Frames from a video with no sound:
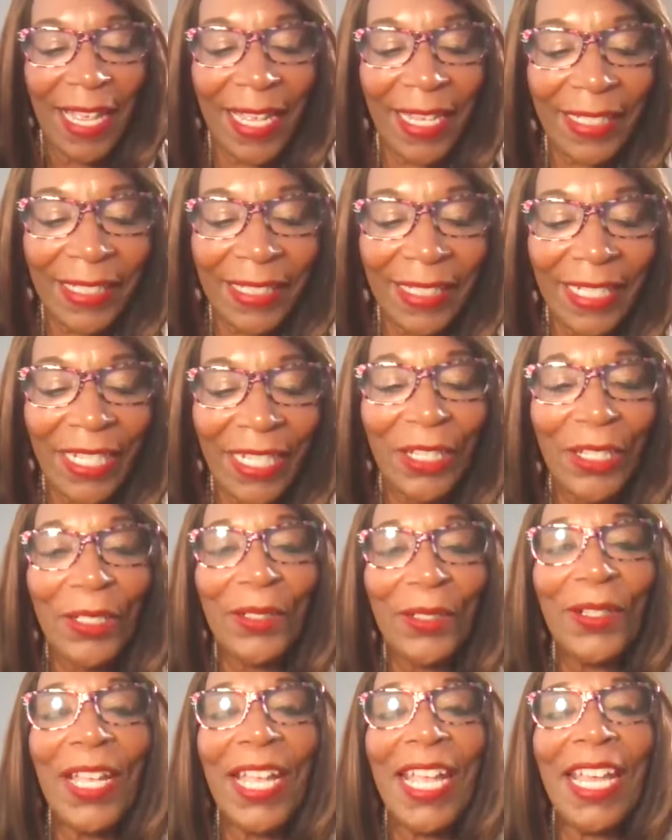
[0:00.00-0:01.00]

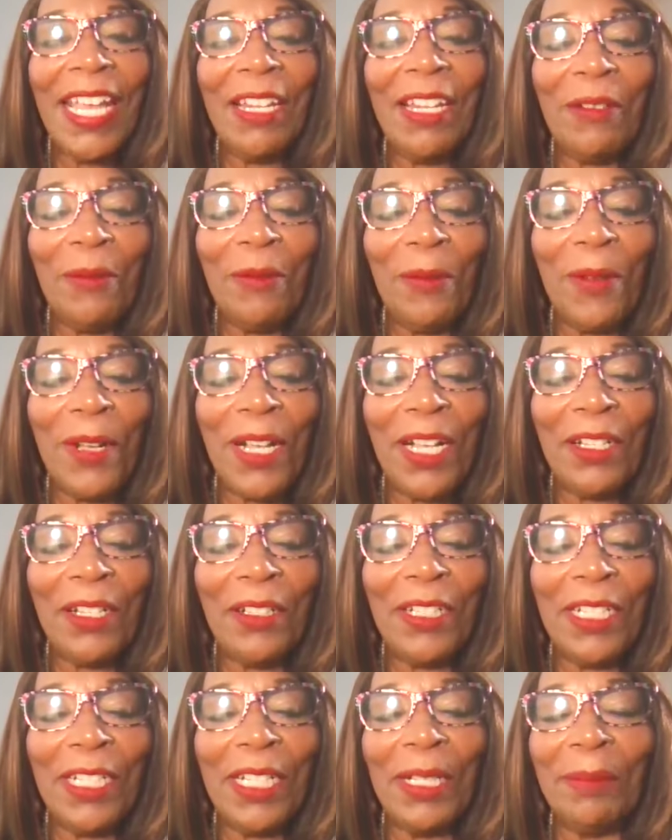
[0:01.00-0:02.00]
Hello and
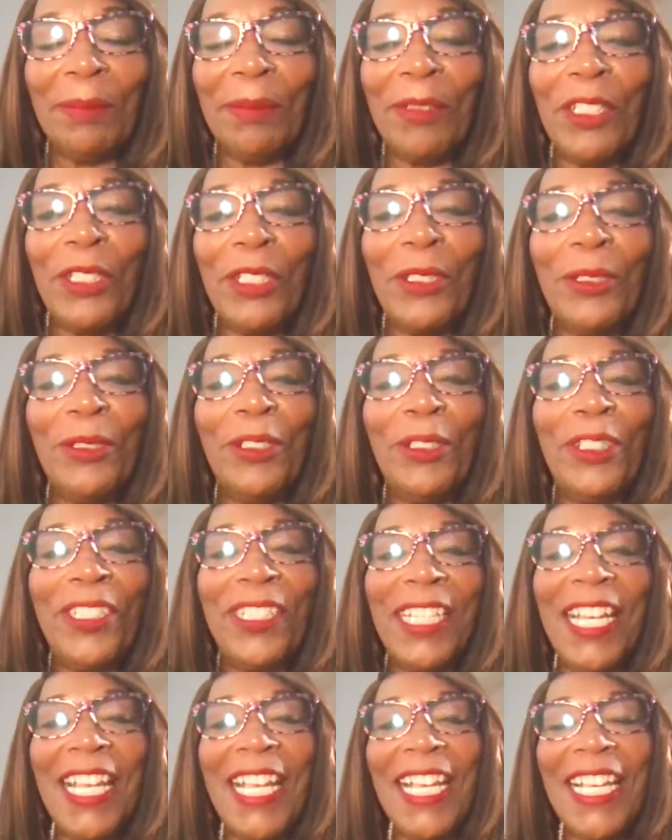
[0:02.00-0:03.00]
welcome to
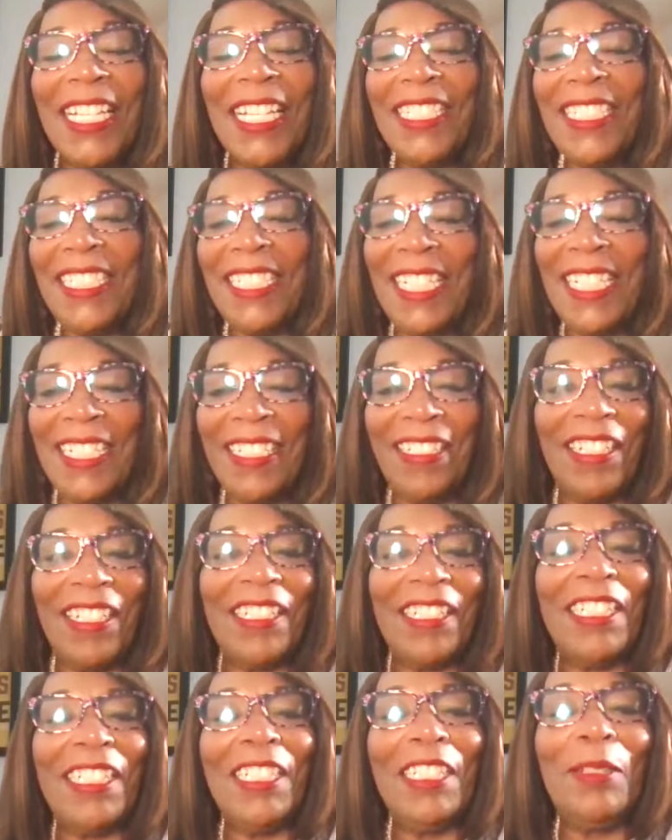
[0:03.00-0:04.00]
Shades and
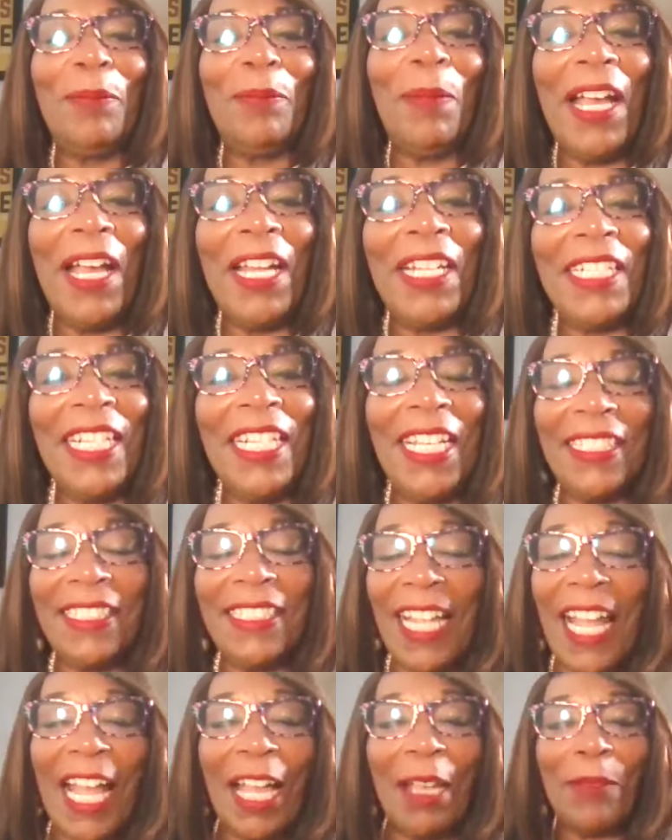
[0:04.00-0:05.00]
Justice
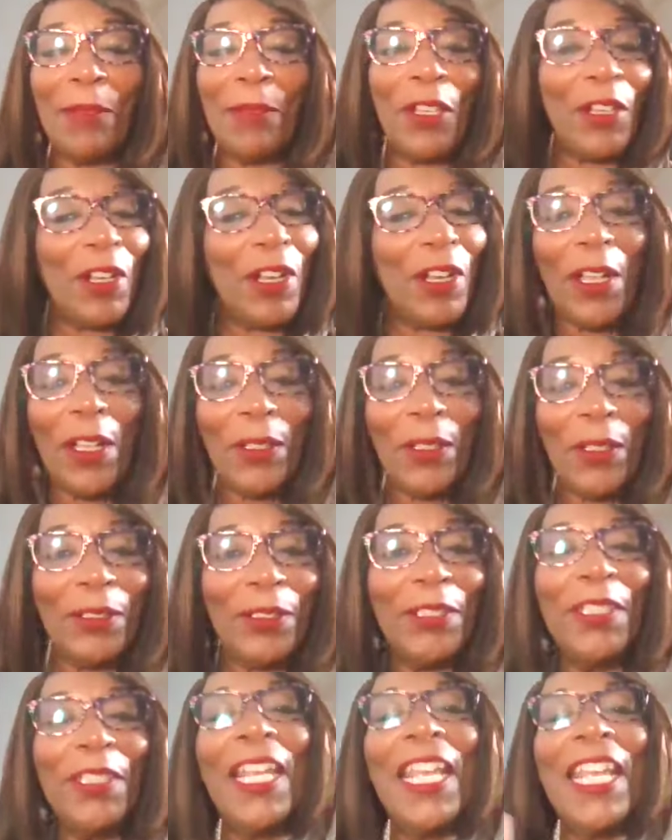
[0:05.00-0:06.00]
Podcast. I'm your
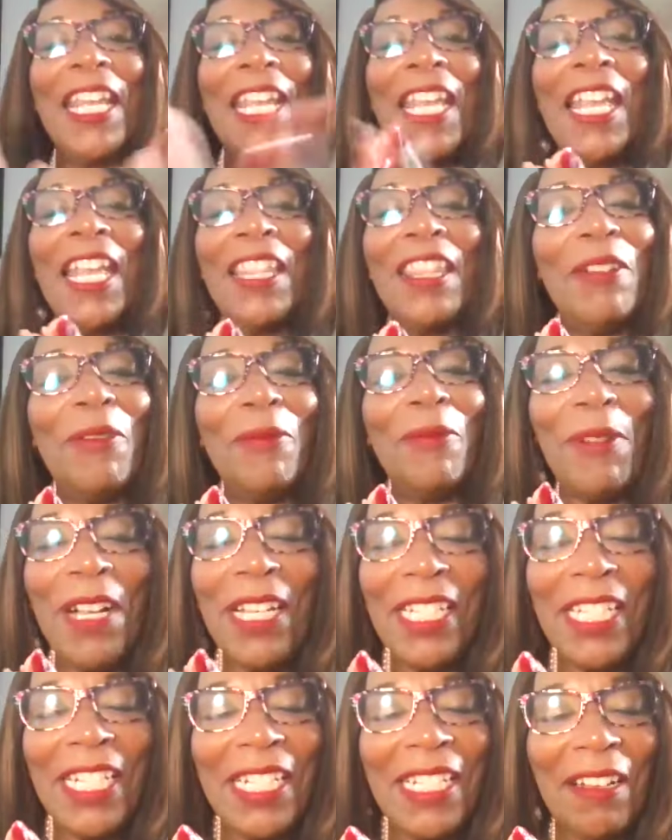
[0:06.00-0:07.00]
host, the
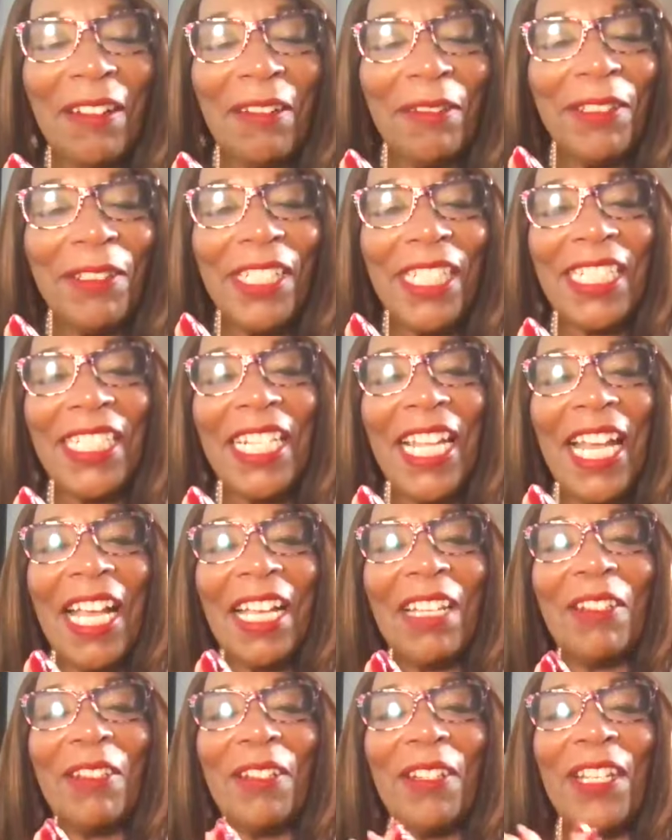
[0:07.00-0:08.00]
one and only
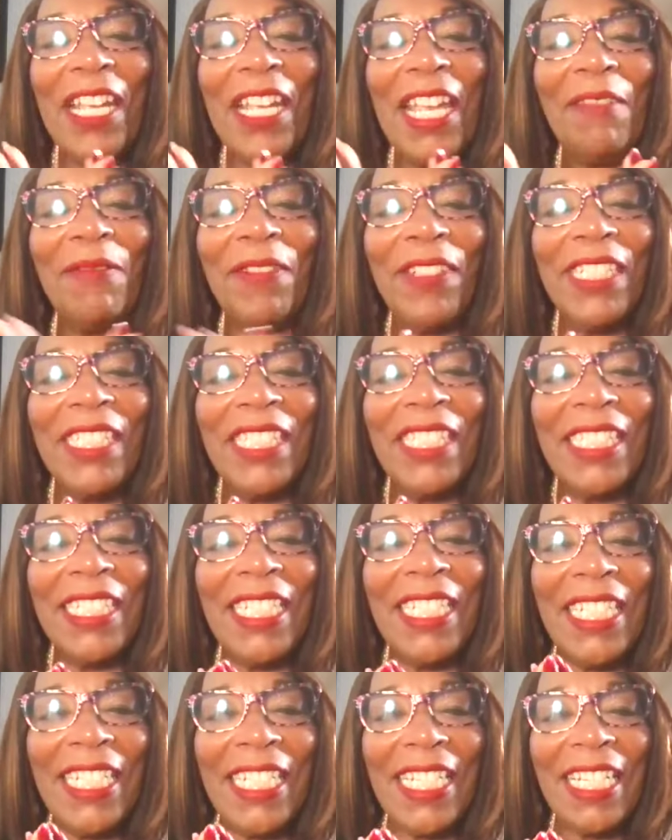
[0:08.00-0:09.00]
Dr.
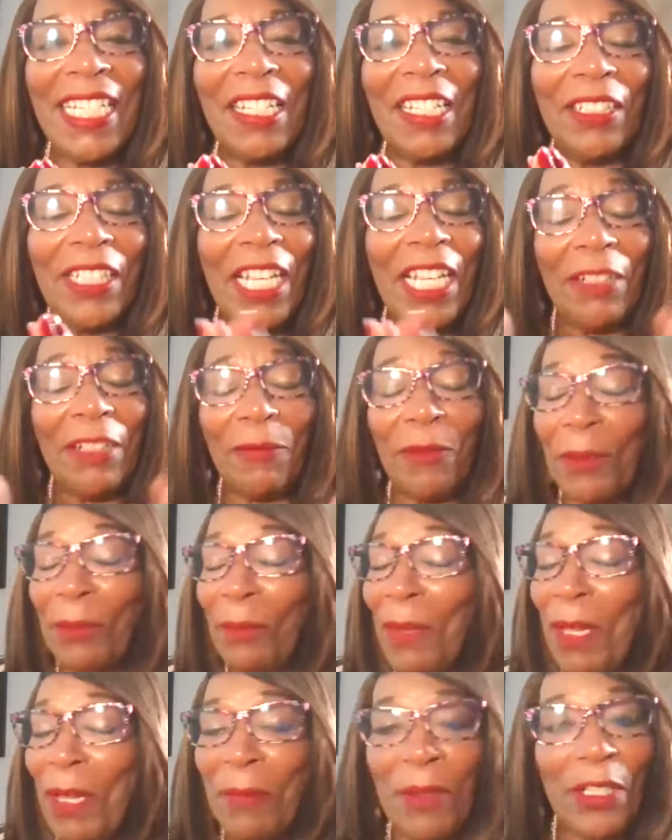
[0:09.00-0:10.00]
Evelyn Heel. And
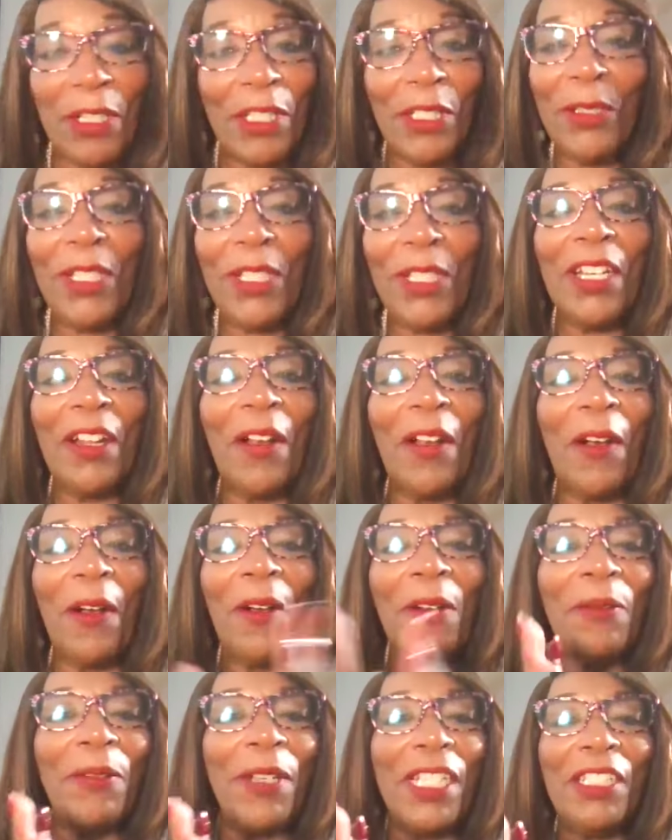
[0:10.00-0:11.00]
remember, you can
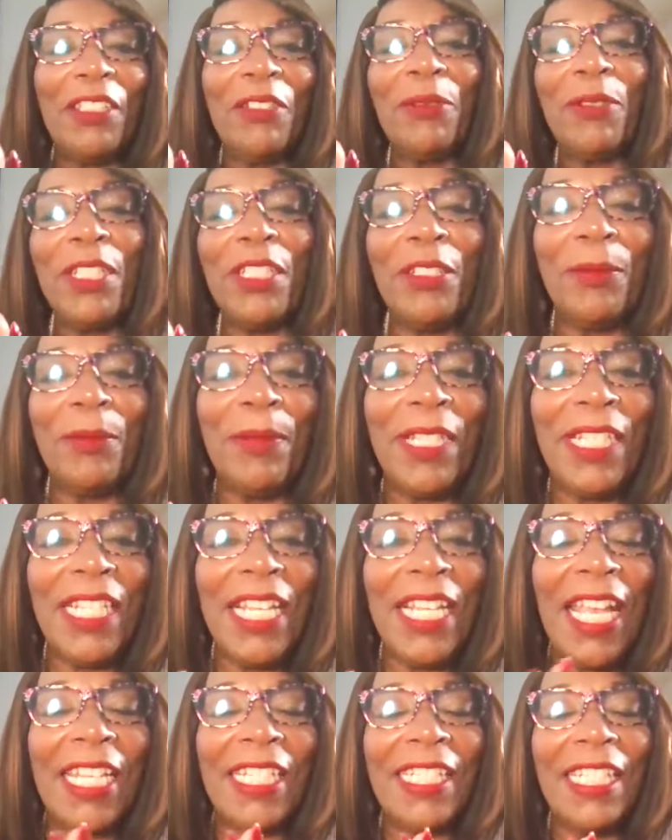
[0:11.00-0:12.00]
always reach
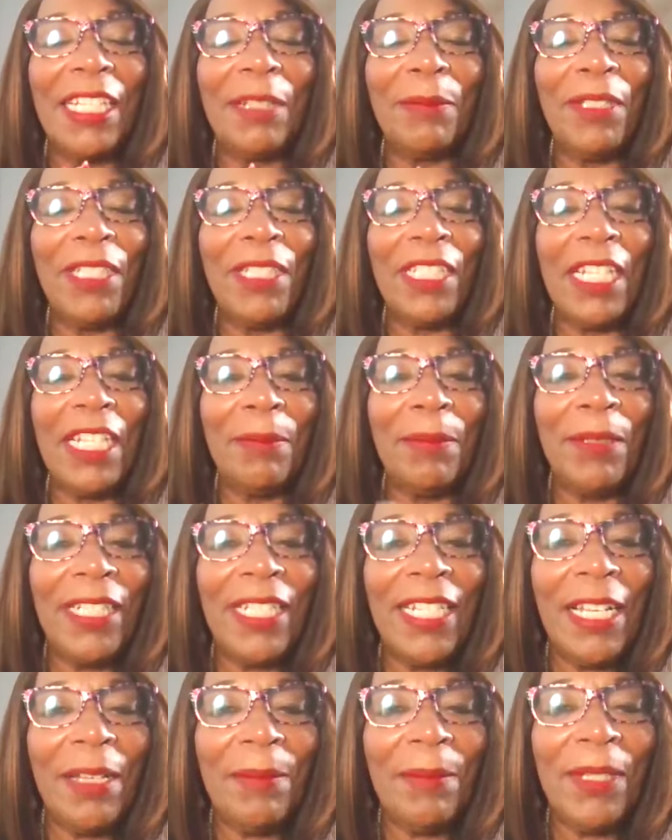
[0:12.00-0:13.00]
me at
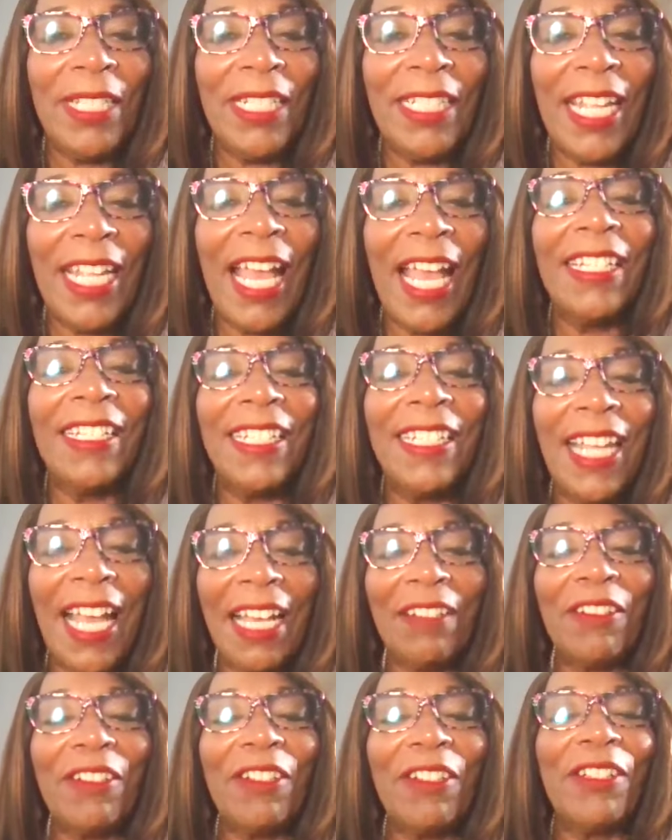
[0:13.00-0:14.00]

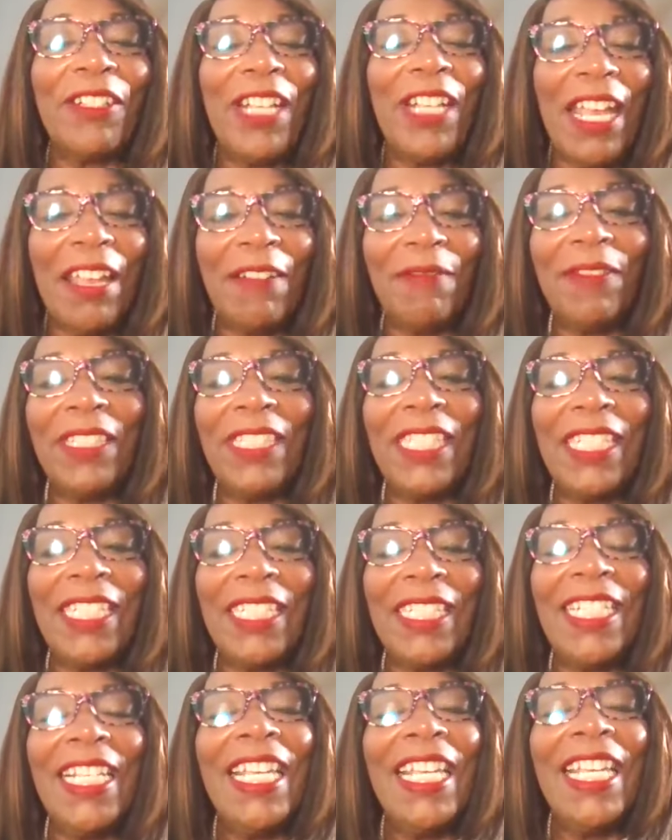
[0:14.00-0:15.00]

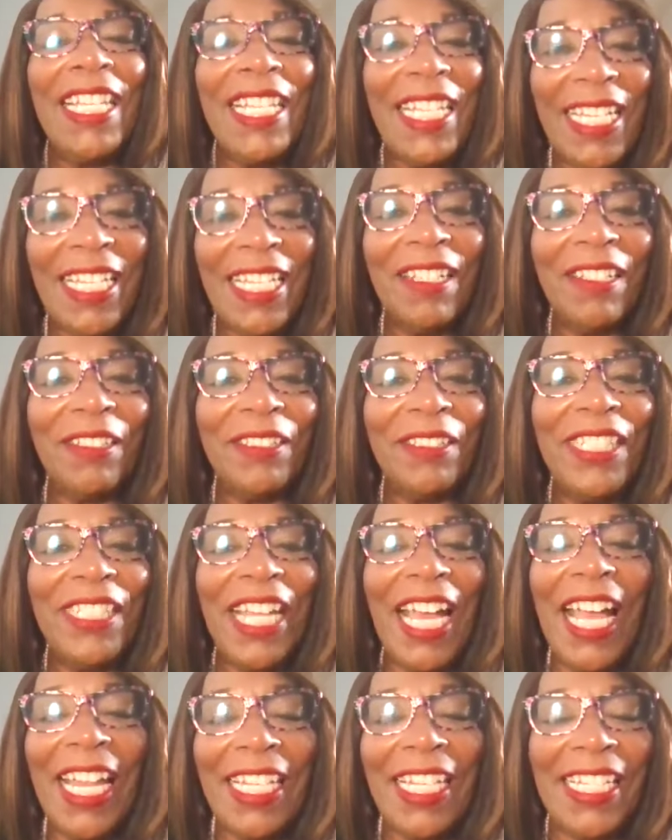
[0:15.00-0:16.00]

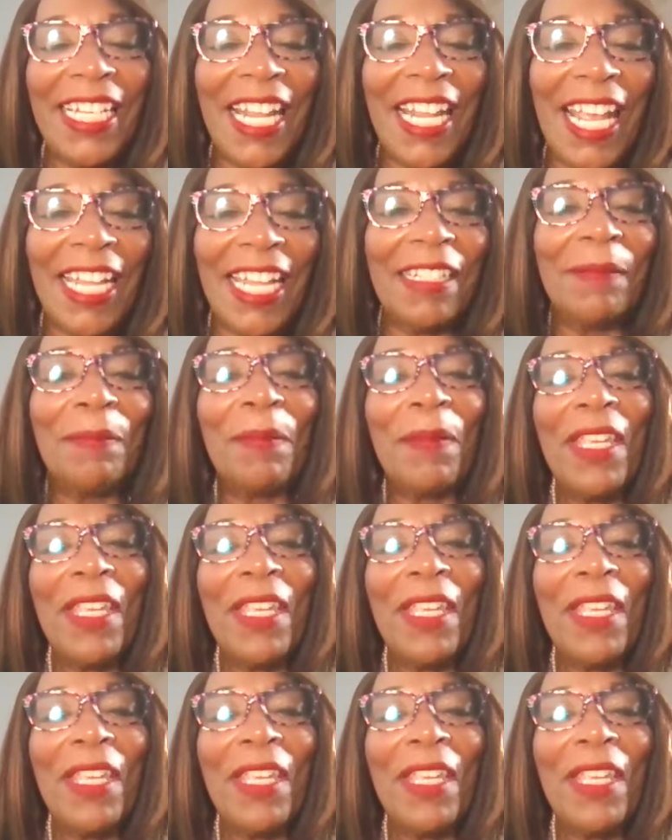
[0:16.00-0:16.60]
www.drevelynheel.net.